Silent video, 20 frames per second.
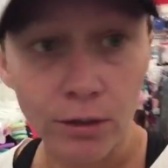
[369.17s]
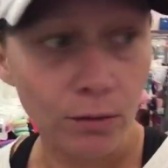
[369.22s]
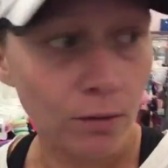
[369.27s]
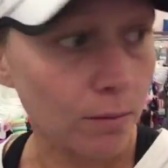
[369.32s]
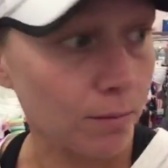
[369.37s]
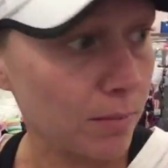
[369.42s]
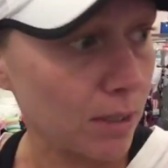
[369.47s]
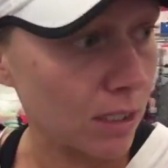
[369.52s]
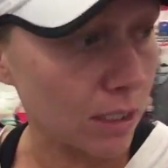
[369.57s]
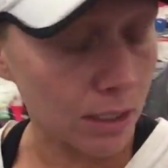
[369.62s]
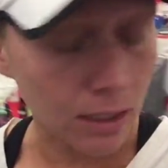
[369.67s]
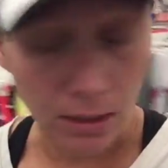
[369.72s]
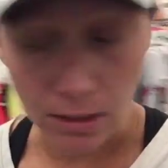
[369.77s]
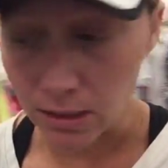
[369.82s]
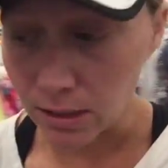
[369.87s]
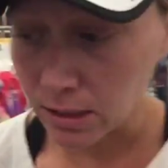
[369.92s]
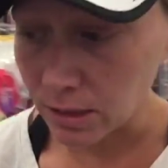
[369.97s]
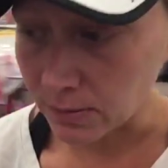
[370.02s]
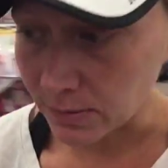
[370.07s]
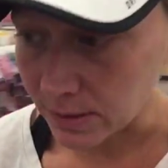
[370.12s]
into a meeting
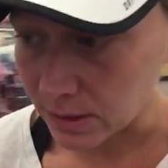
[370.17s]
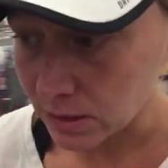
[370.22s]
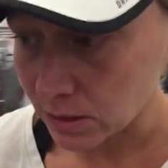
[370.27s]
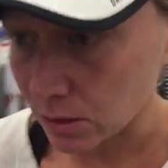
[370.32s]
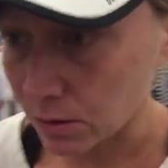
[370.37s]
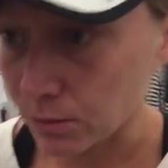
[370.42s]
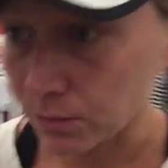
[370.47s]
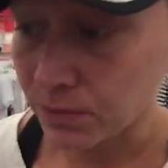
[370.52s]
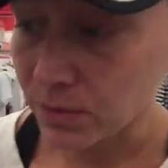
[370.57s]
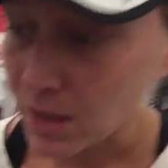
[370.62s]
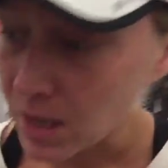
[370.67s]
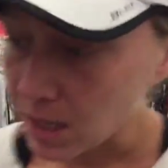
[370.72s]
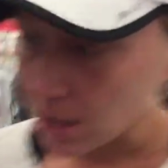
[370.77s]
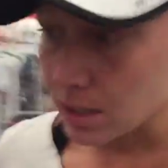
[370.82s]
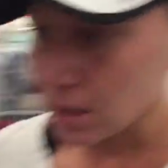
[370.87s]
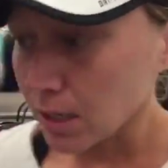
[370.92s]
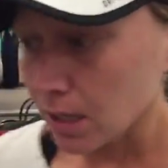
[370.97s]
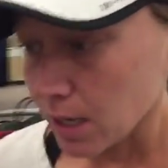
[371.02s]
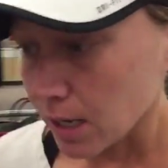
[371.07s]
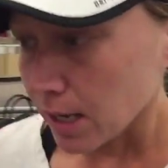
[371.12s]
anyway. So
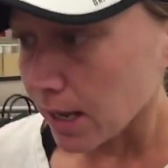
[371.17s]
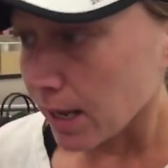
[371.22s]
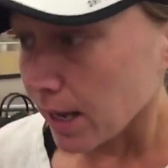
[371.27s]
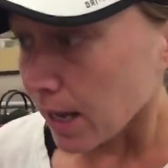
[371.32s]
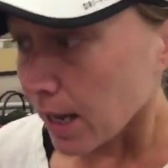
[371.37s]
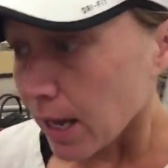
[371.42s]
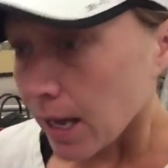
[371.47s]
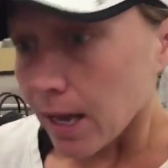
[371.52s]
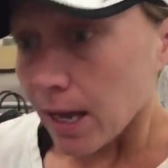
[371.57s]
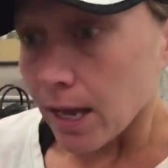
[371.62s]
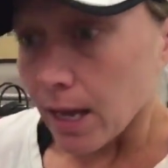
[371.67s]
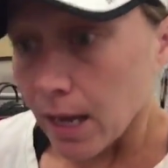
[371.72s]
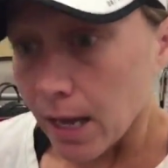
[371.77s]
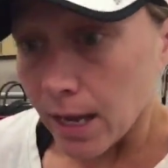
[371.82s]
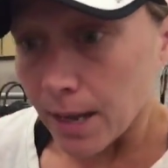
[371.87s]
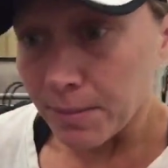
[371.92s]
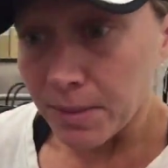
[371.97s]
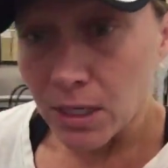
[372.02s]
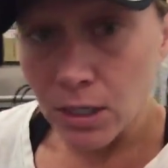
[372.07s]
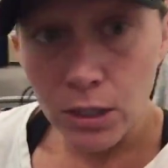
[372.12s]

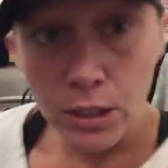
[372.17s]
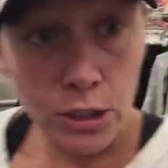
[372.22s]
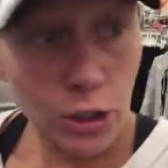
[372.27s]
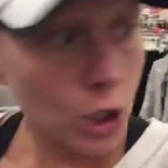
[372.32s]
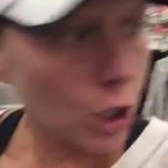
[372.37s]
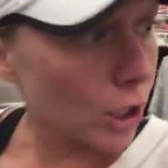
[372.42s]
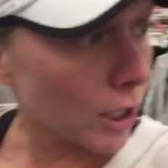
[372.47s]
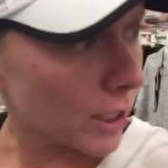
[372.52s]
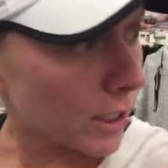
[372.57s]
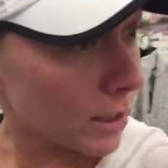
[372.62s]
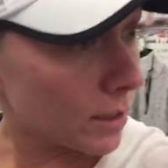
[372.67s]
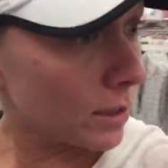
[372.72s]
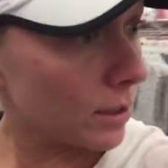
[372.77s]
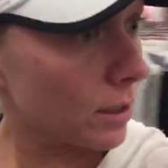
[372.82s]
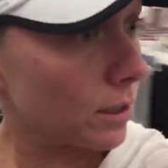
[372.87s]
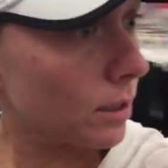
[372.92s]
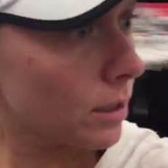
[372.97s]
I'm here at Target